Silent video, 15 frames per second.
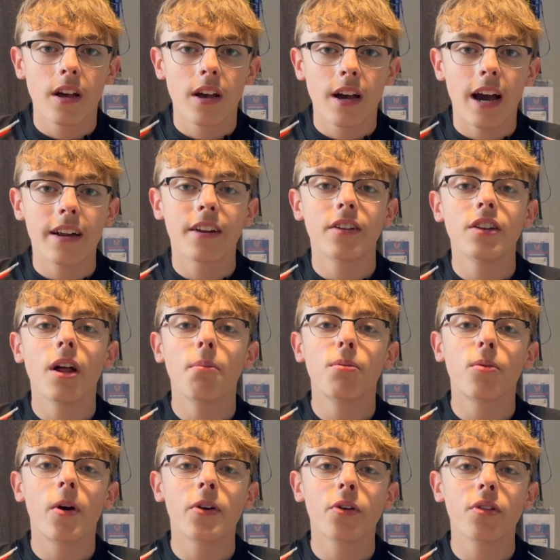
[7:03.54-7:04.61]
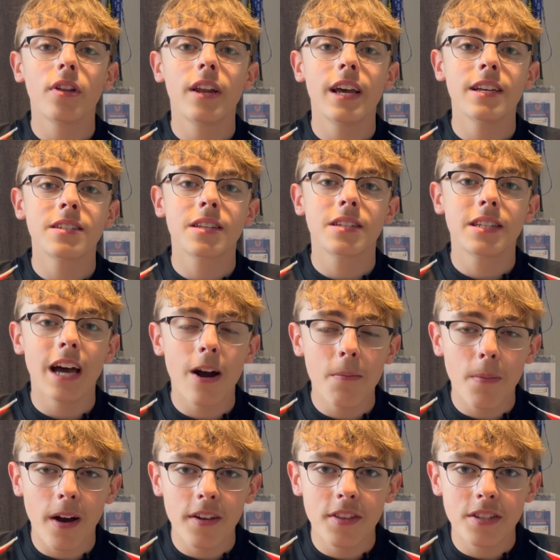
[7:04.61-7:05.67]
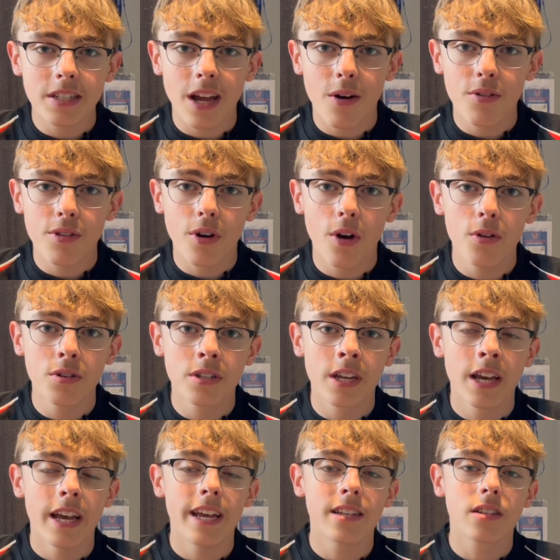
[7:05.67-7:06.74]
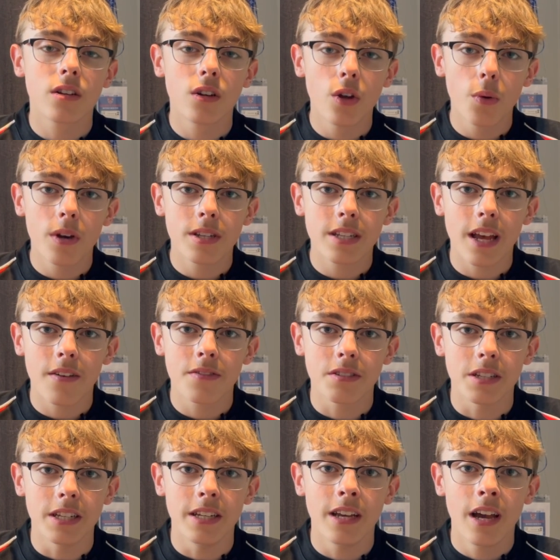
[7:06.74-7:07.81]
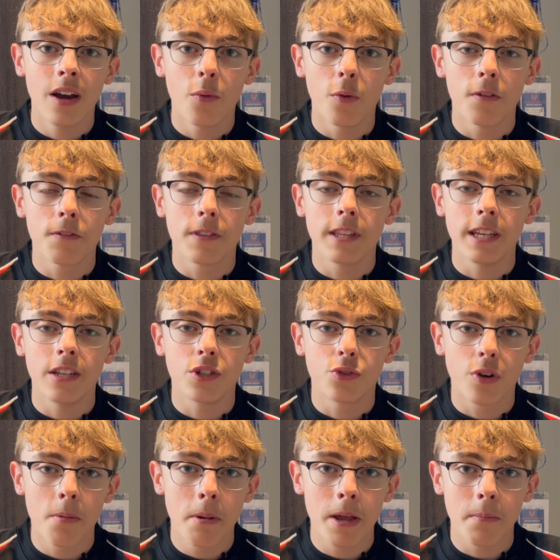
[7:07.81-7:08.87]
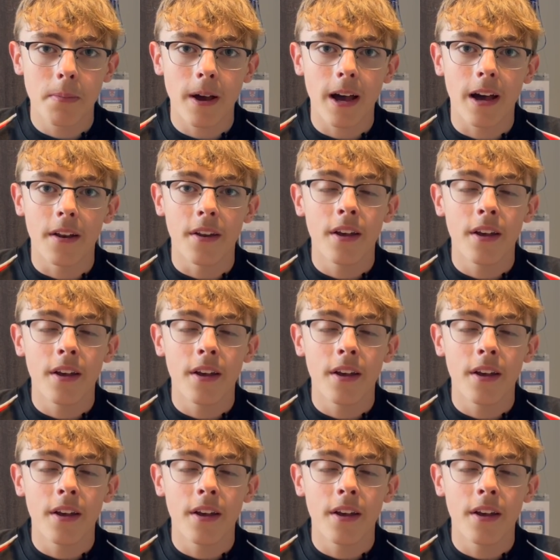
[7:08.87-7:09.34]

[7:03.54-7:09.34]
And at number 1 on the list, down by the south coast, it's Lewes FC with the Dripping Pan.